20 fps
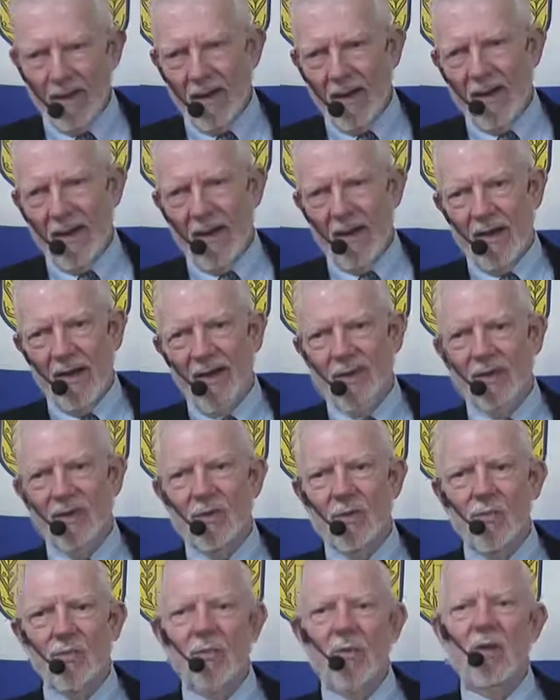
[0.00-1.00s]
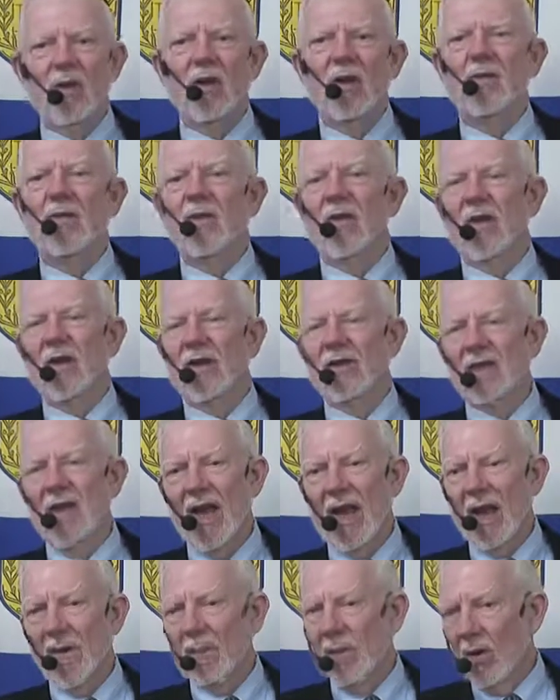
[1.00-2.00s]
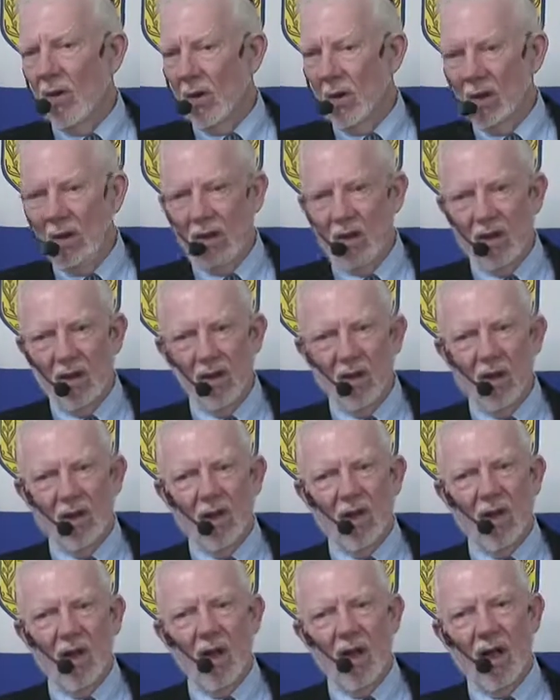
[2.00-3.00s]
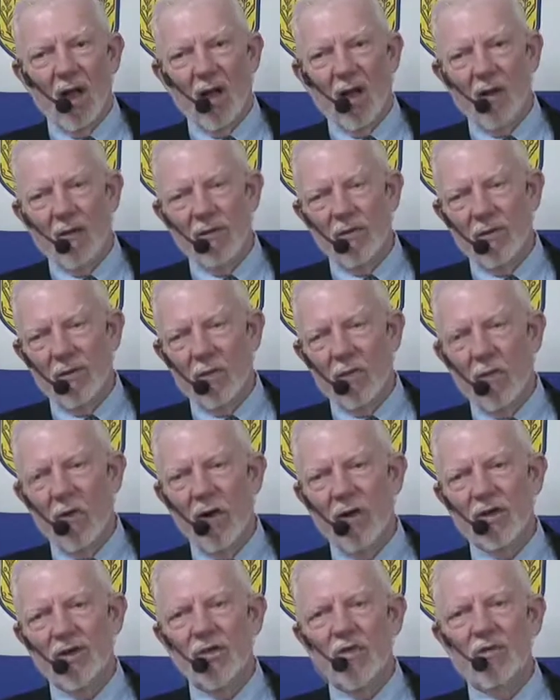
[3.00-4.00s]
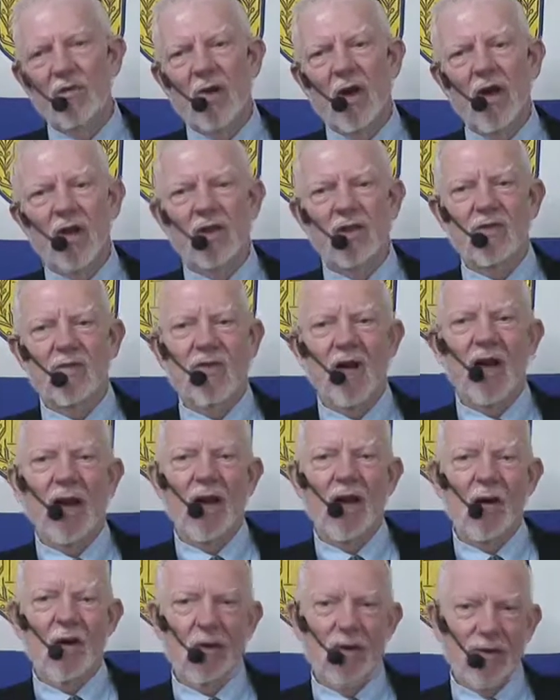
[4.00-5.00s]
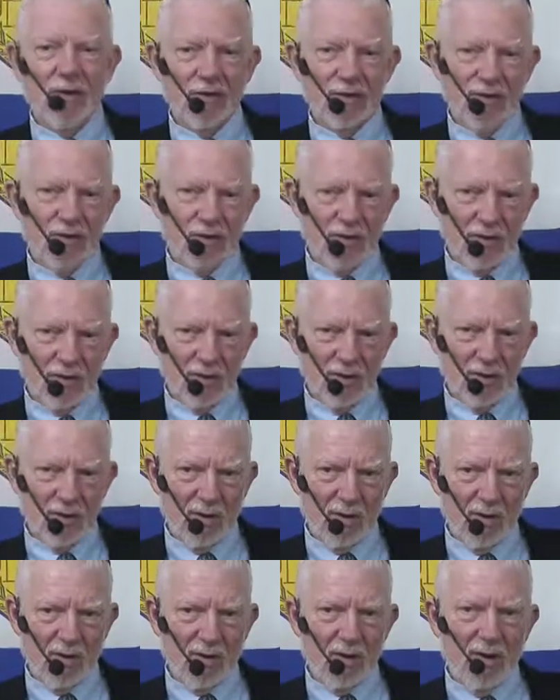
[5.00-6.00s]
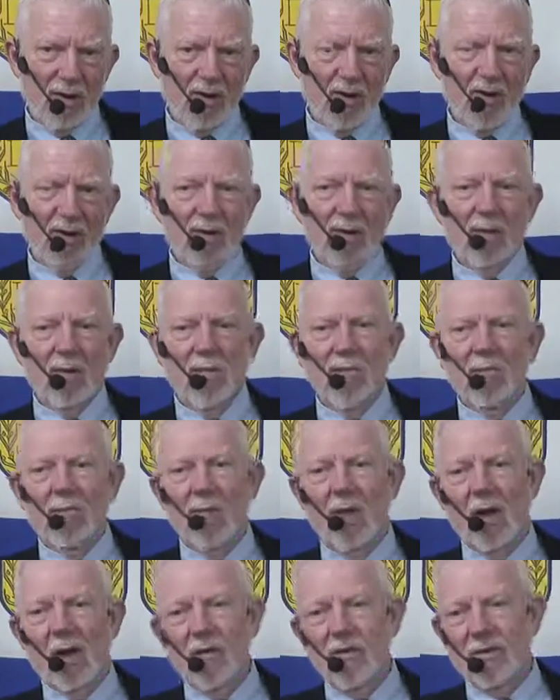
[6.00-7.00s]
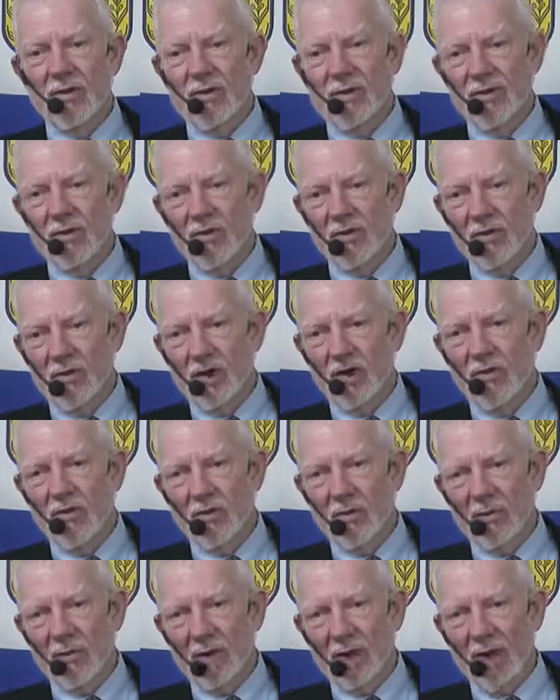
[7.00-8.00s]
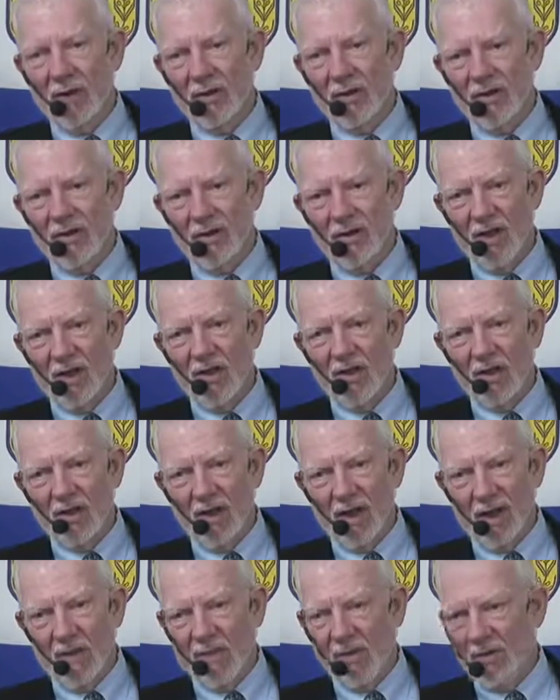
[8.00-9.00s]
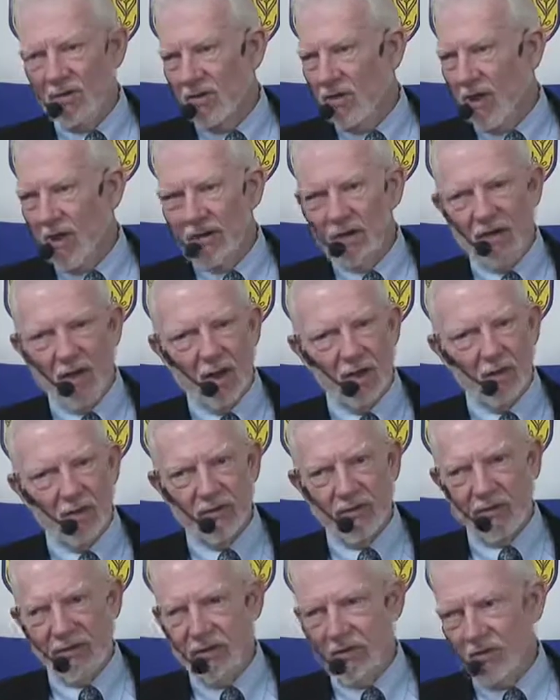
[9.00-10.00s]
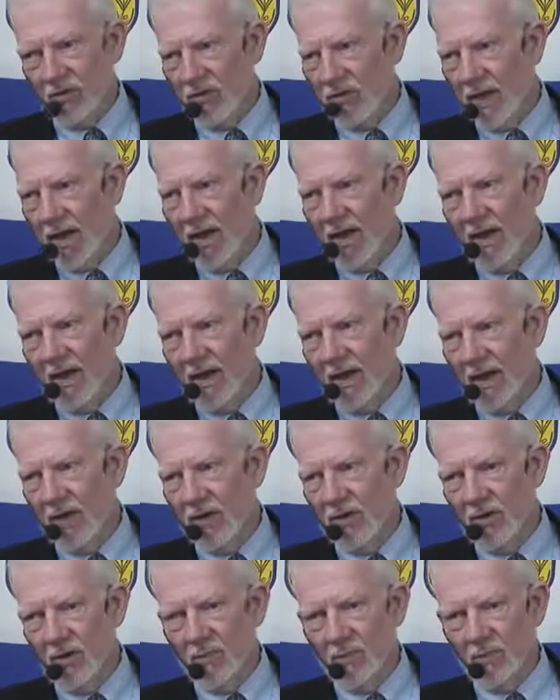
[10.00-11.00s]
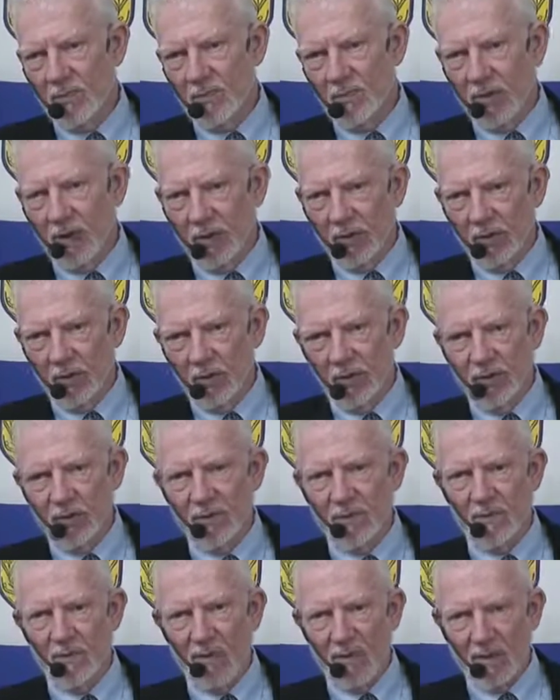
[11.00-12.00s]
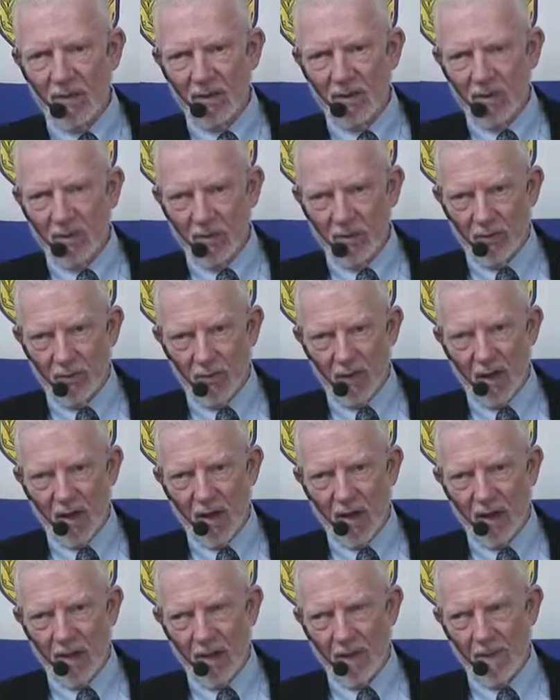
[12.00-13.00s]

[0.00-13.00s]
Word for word: And here is a beautiful example of what strange fire is. Moses struck the rock the second time. He was not told to strike it. He was told to speak to the rock.